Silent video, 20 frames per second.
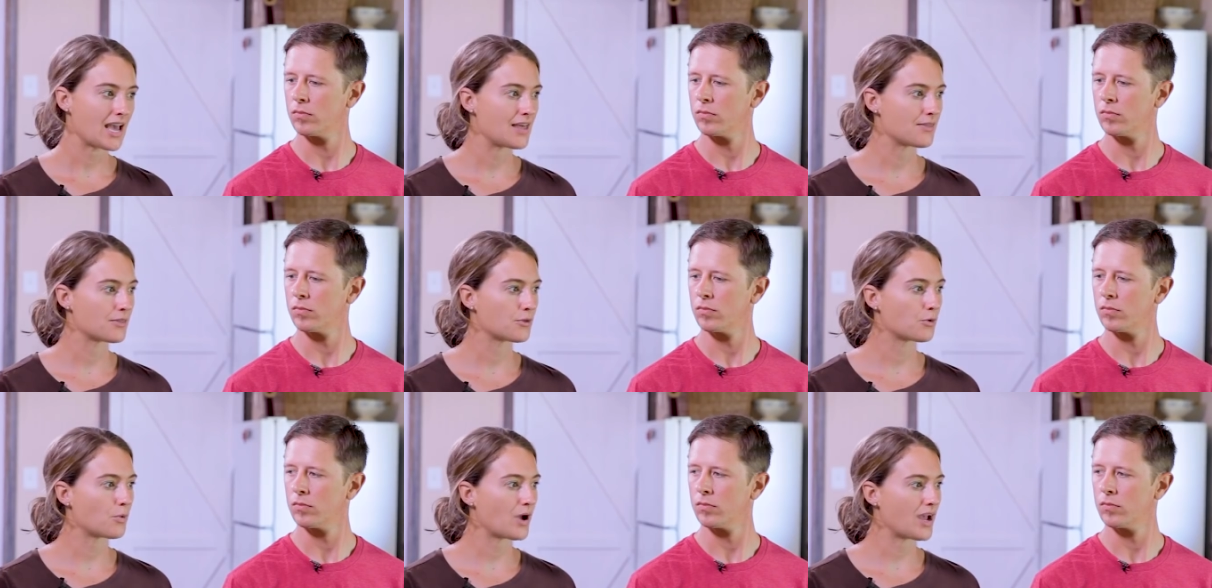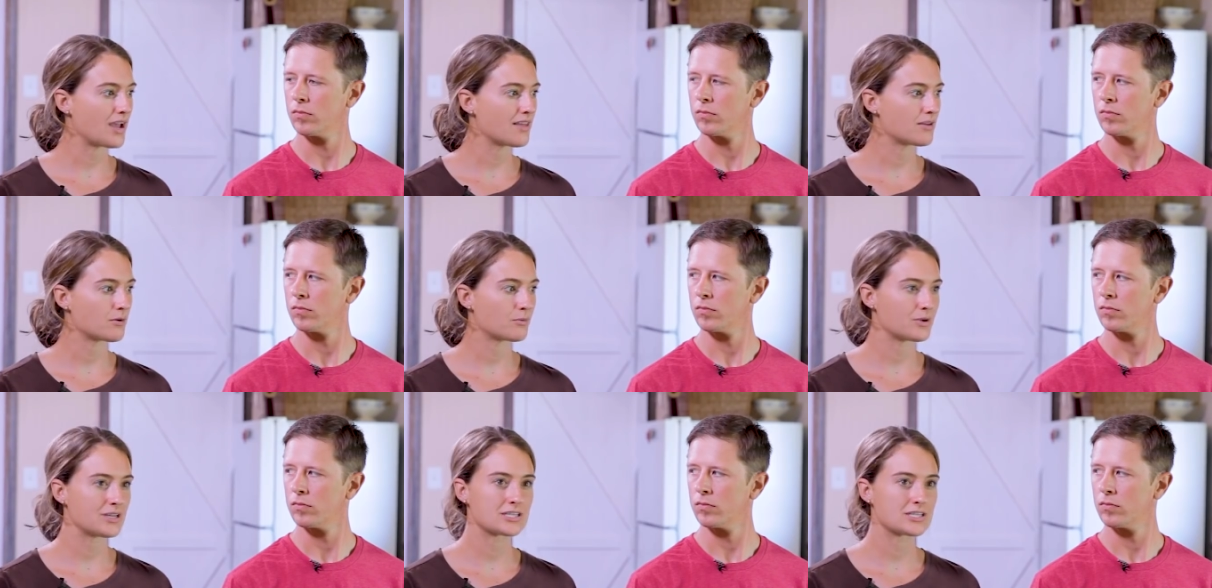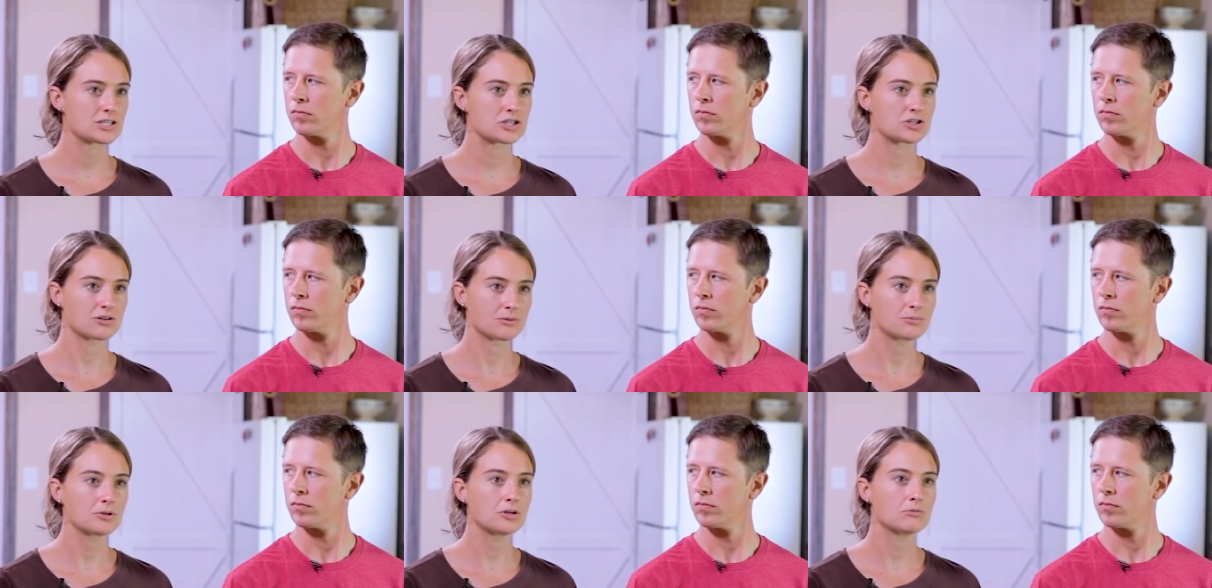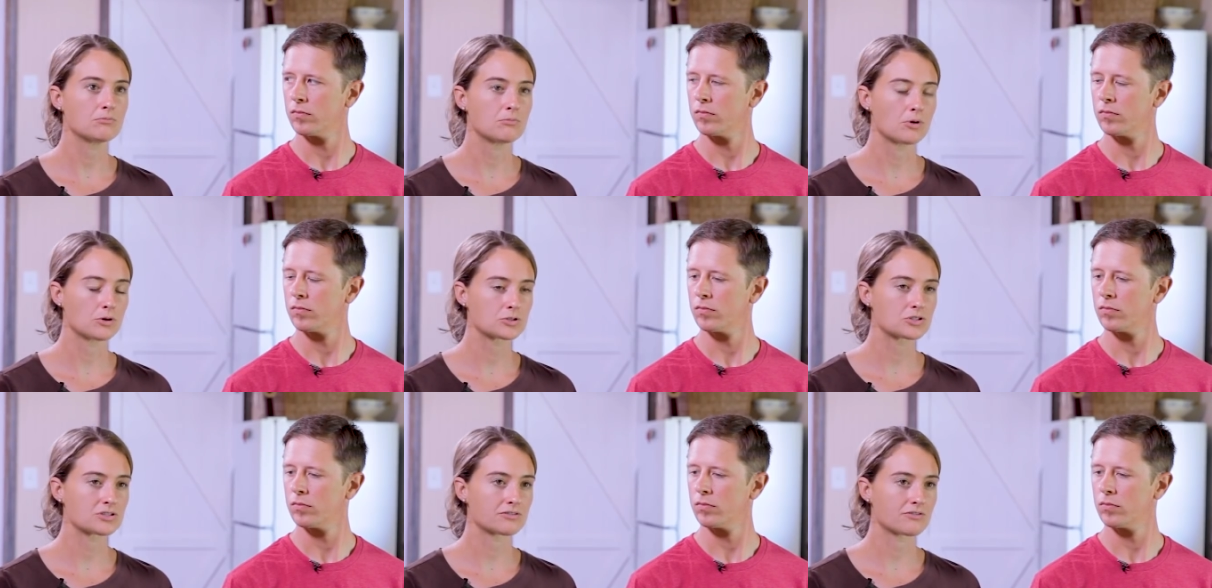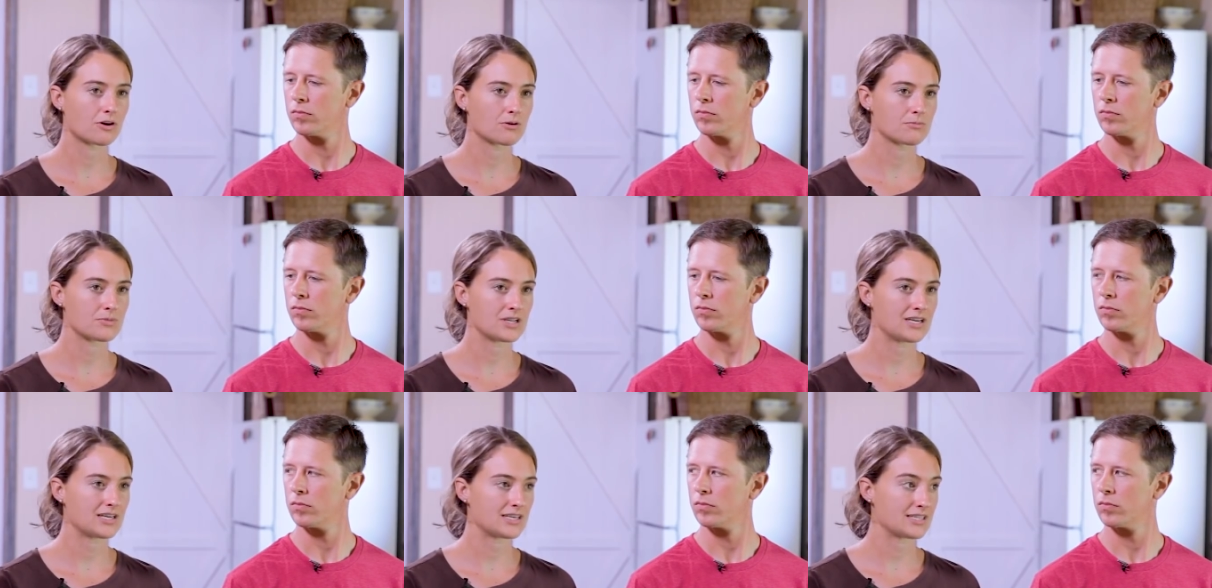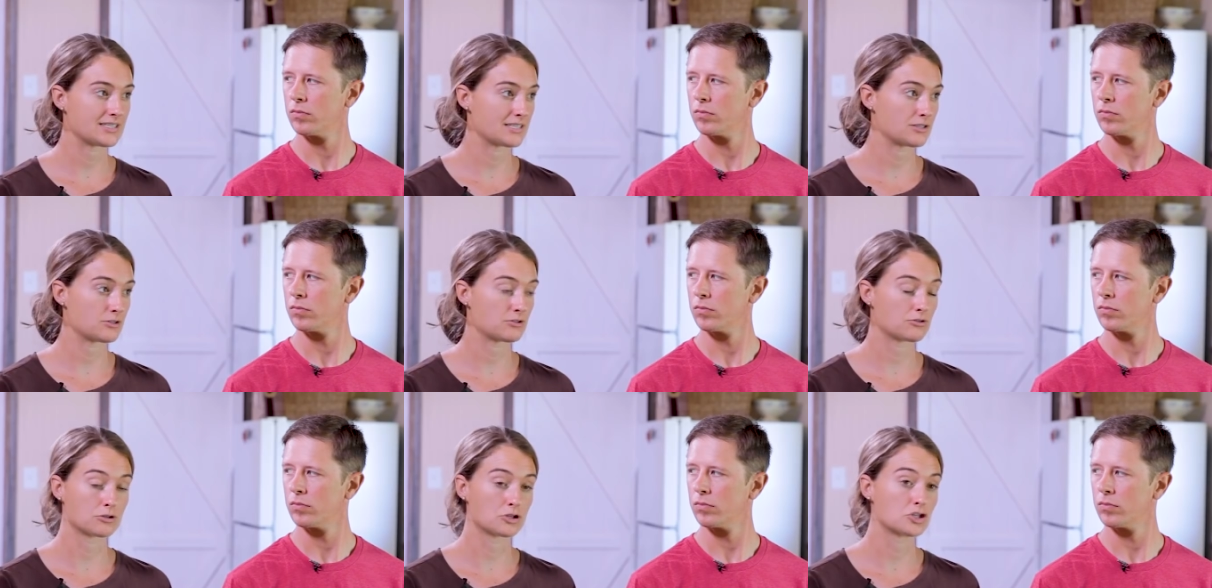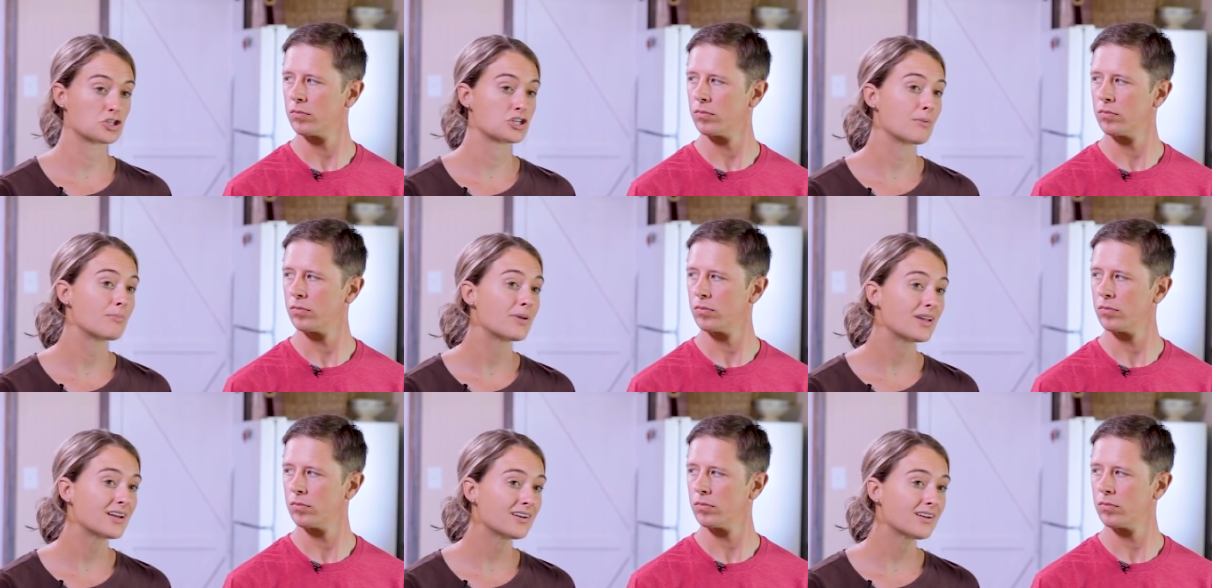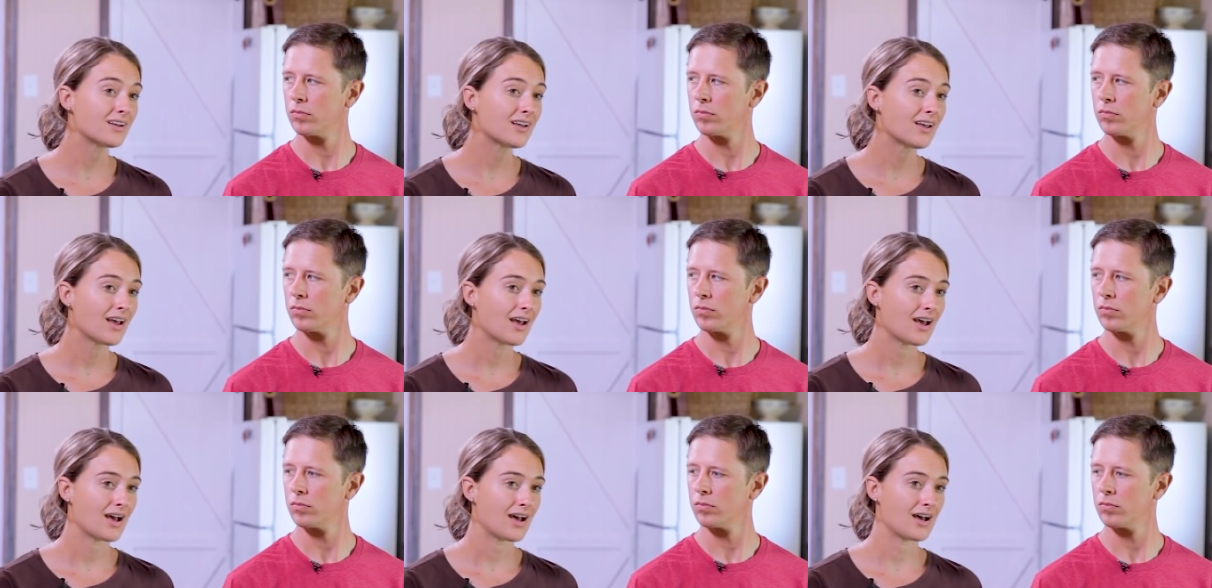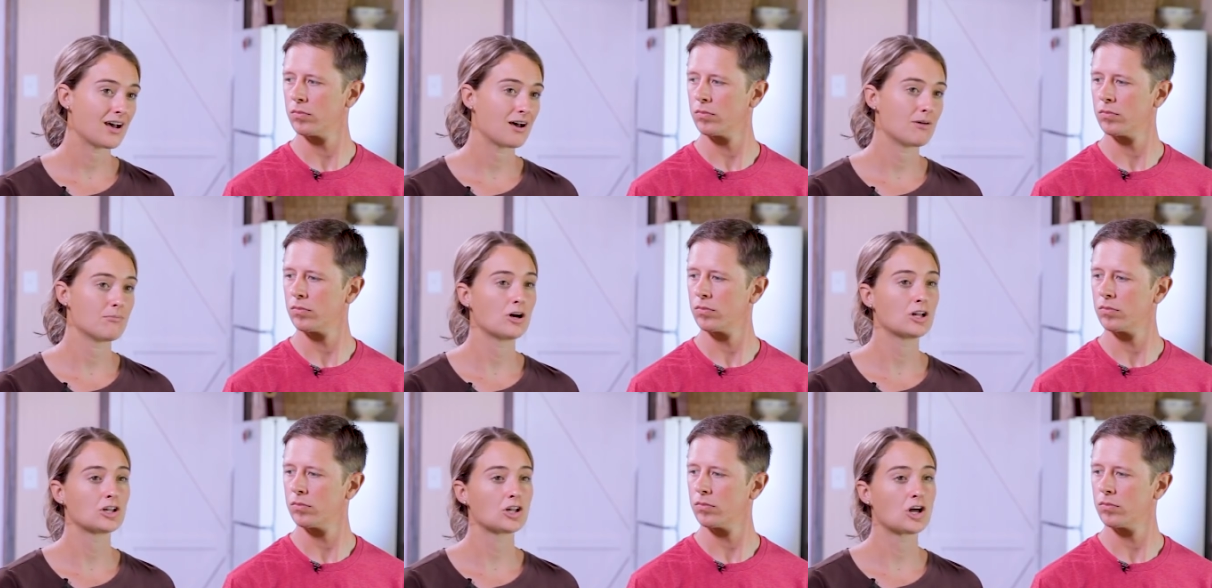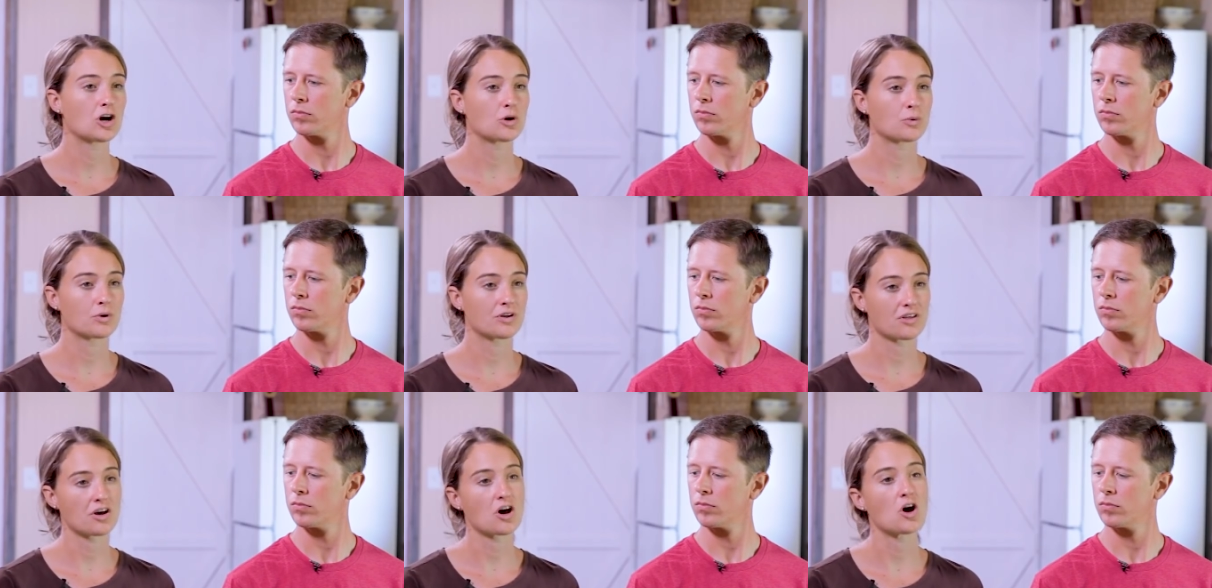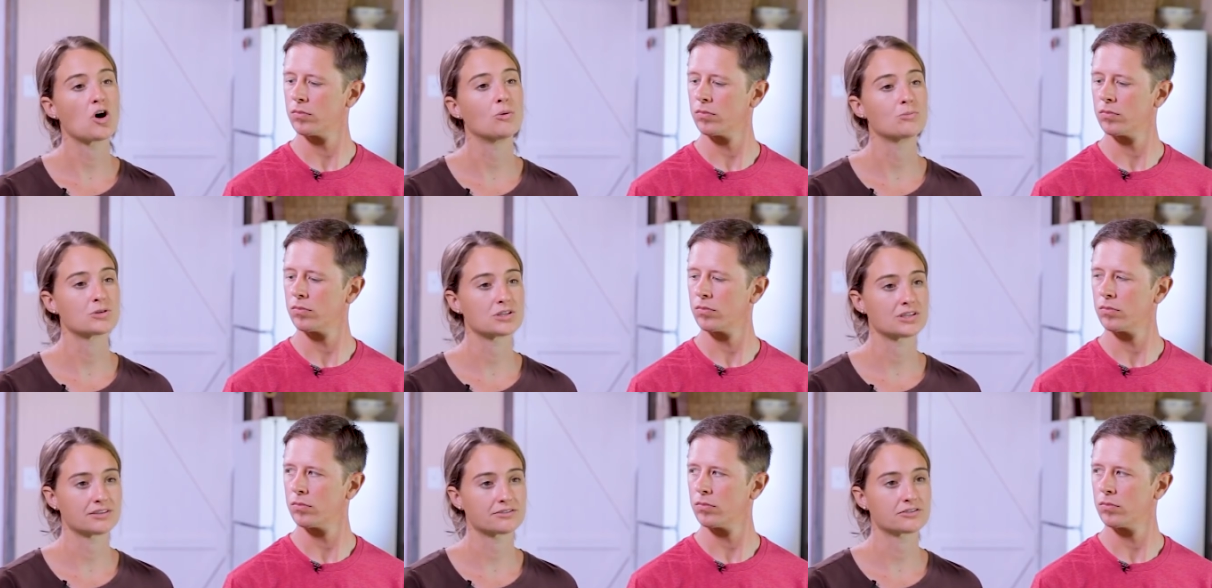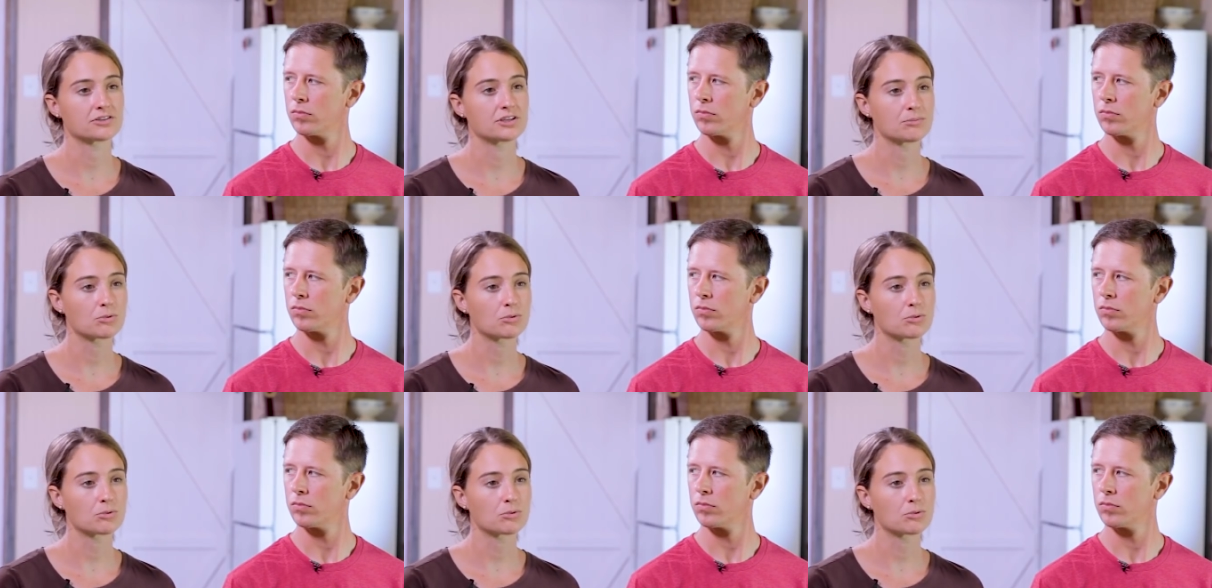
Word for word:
Speaker 1: and the way that we distribute most of our meat is through shipping along with a home delivery